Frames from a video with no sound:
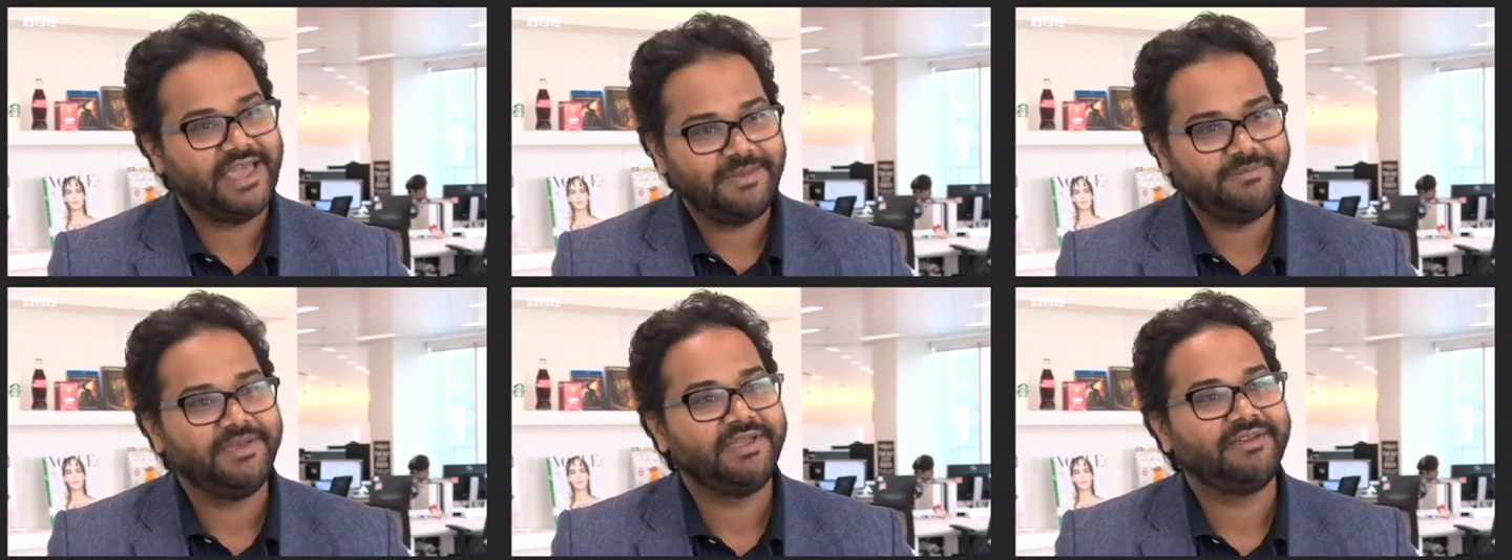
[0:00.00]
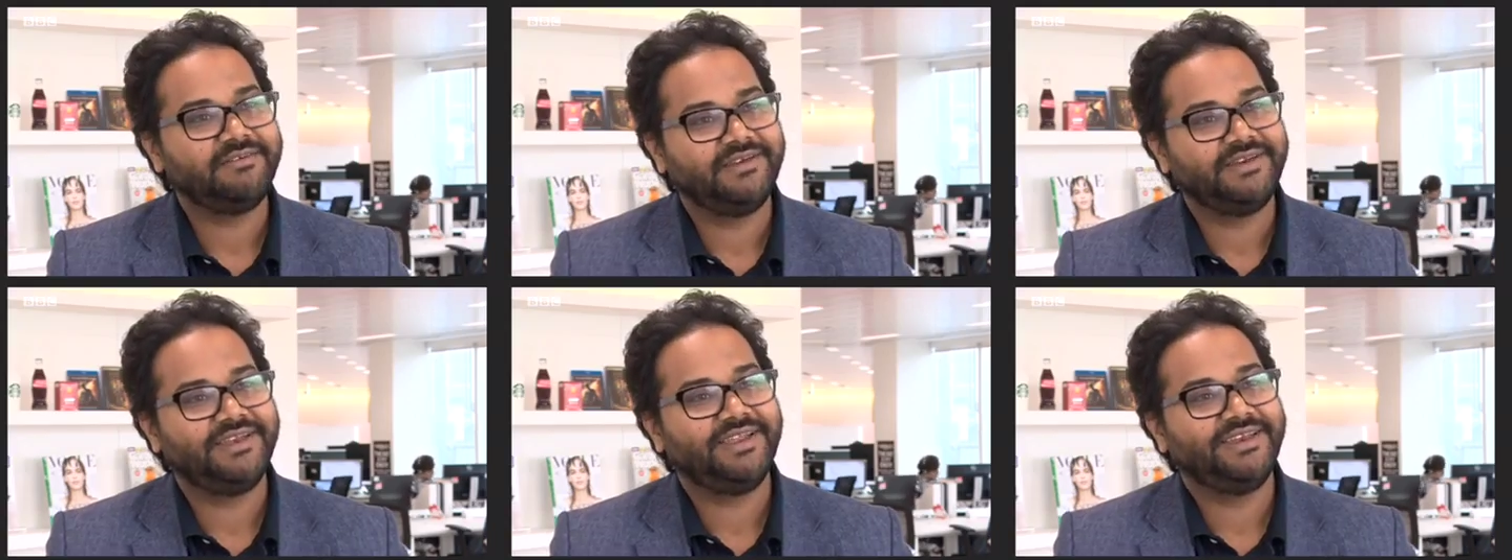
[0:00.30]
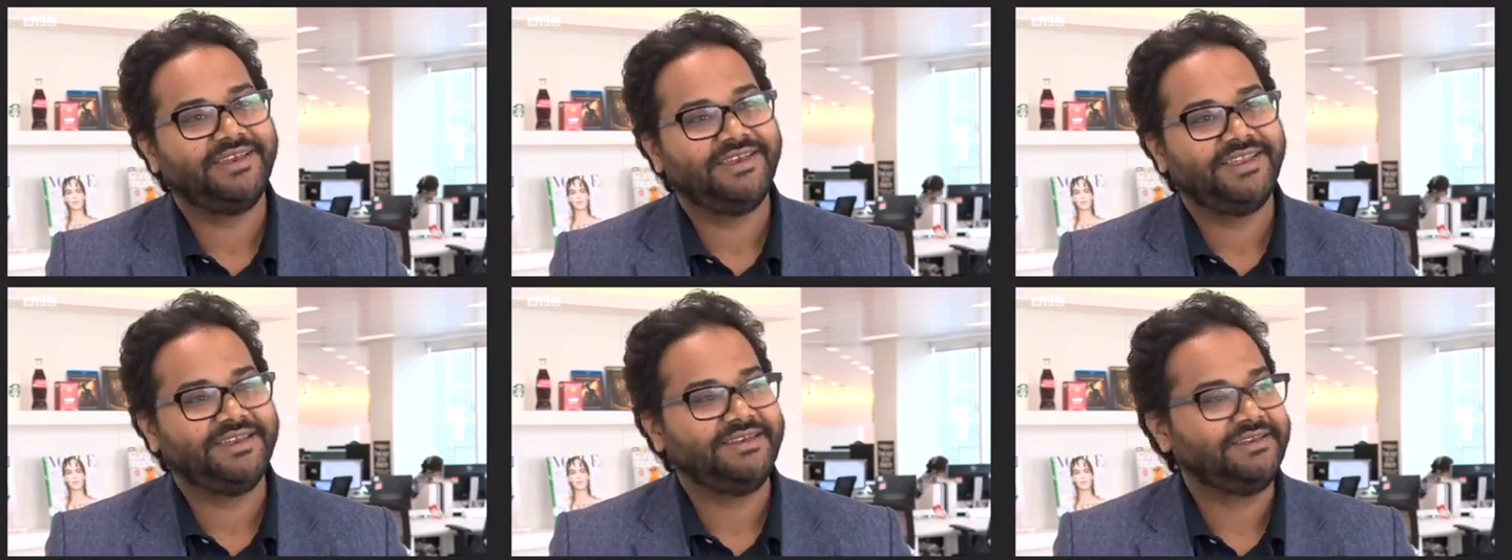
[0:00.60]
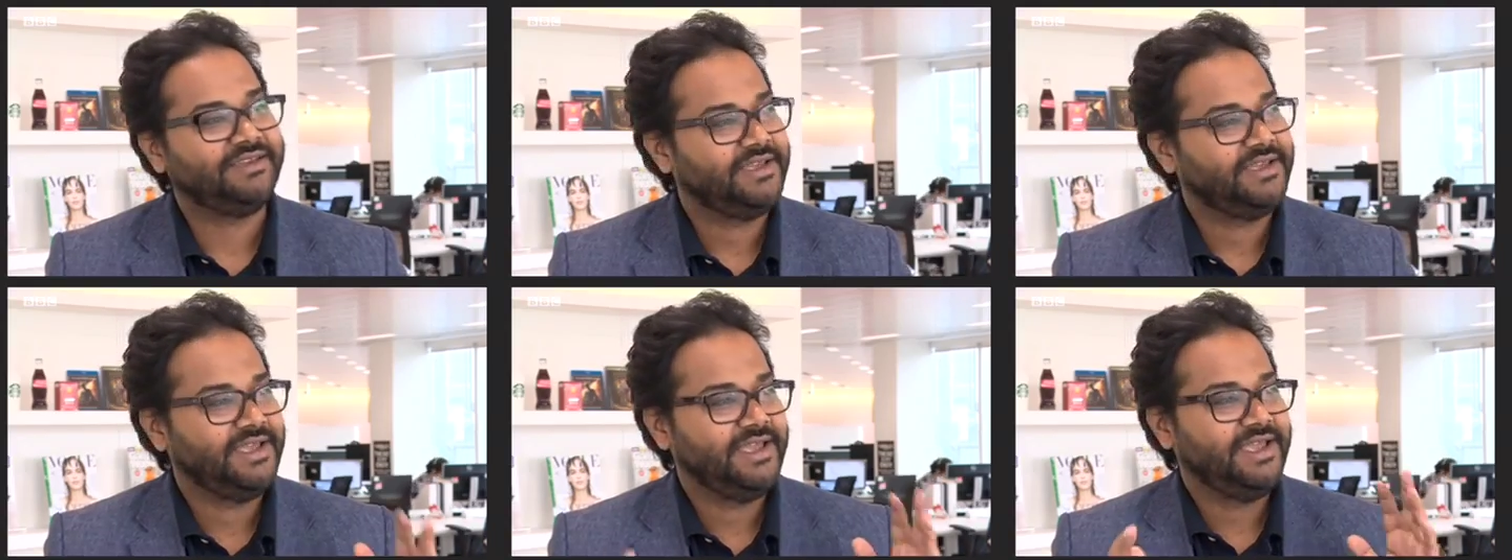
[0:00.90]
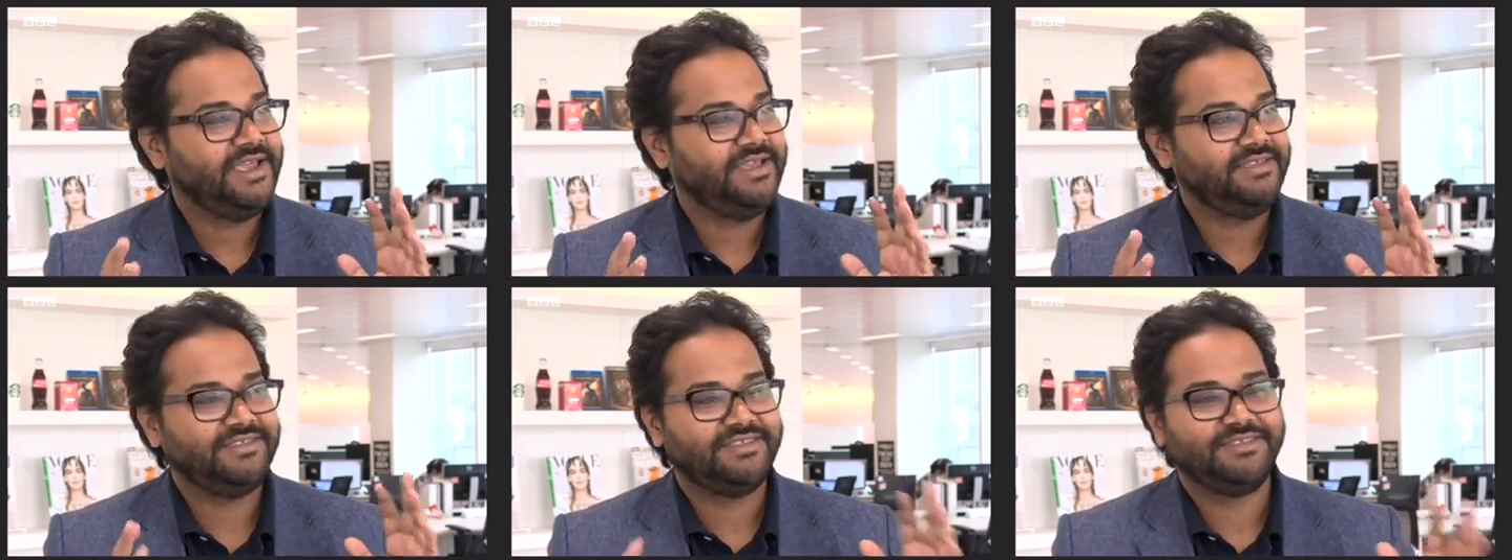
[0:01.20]
typing redundant.
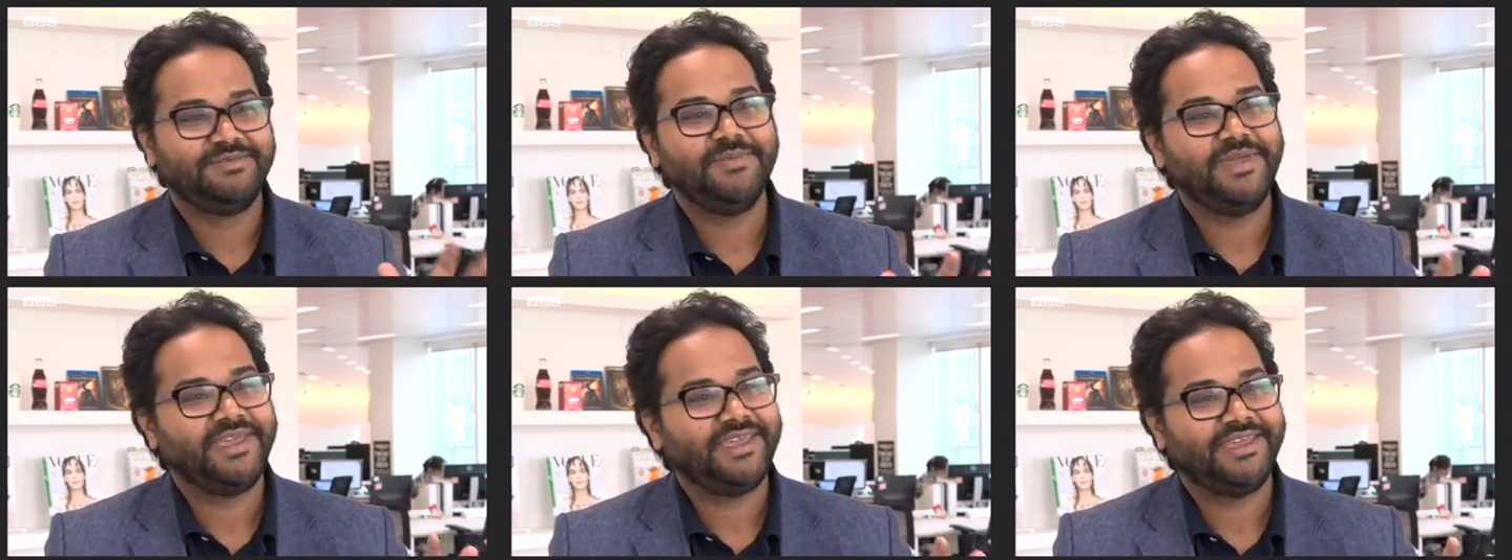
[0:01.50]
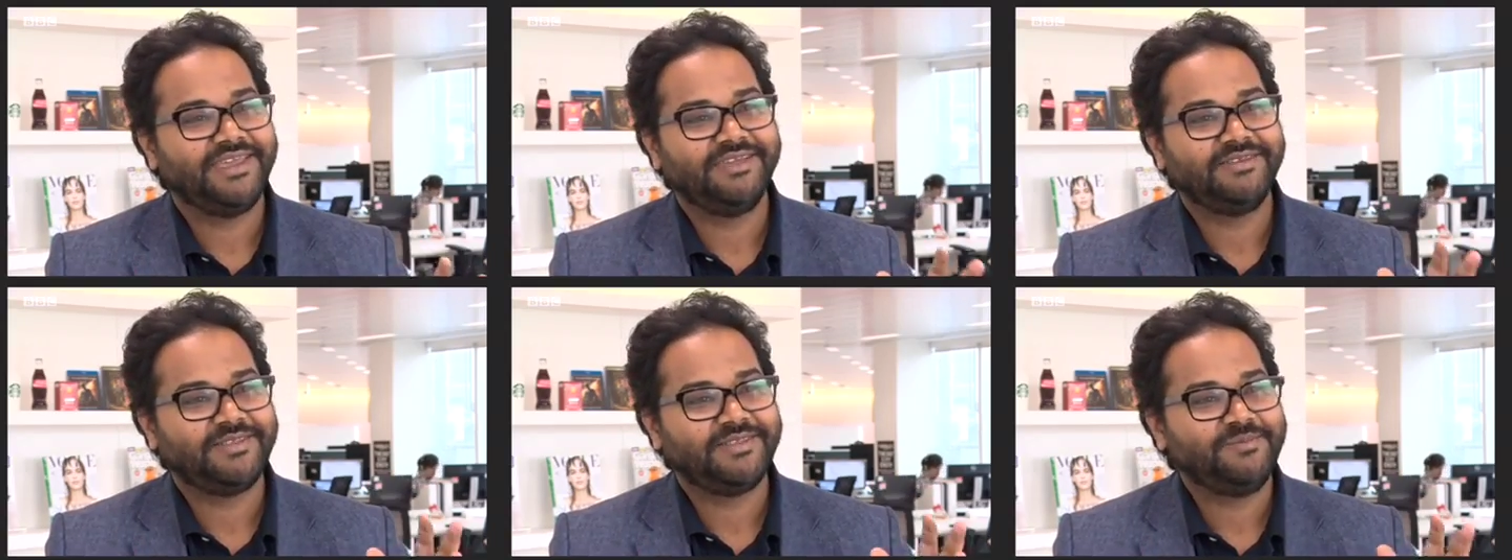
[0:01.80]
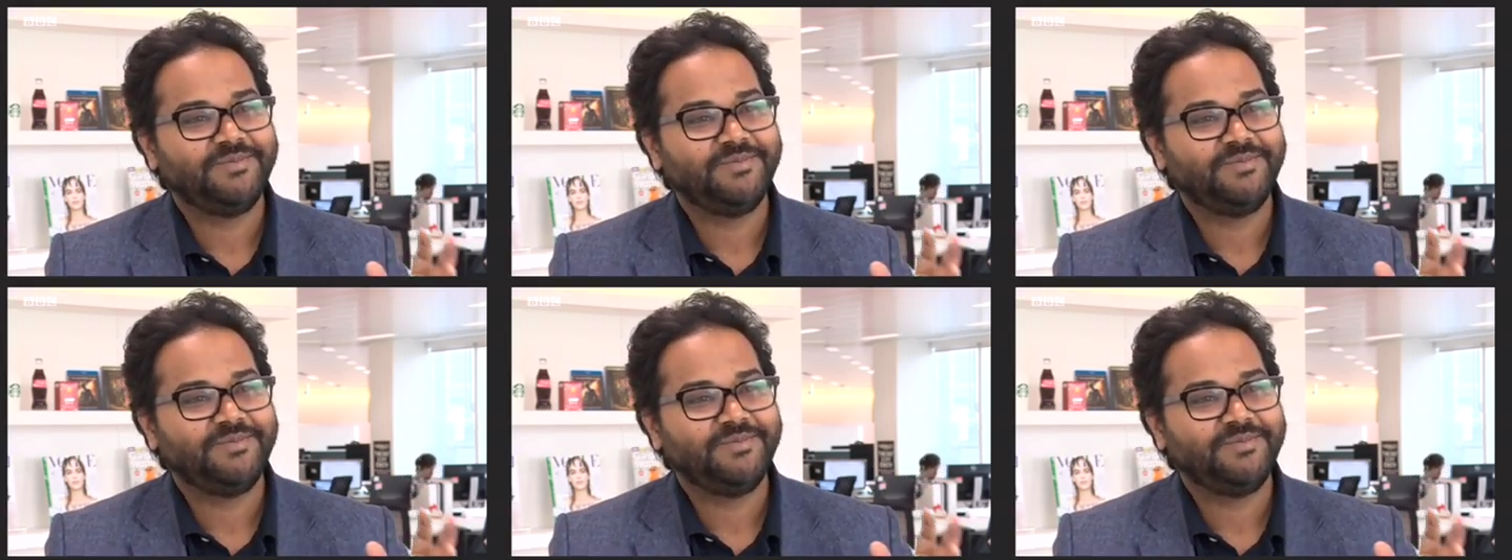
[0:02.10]
It's just making